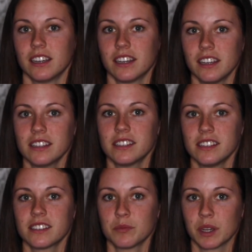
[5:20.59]
He
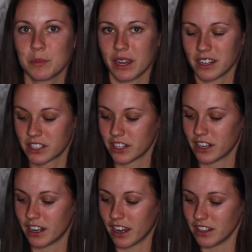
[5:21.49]
sees the big picture
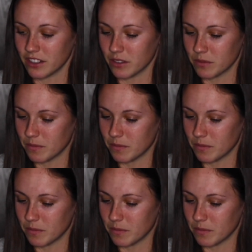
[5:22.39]
and I don't.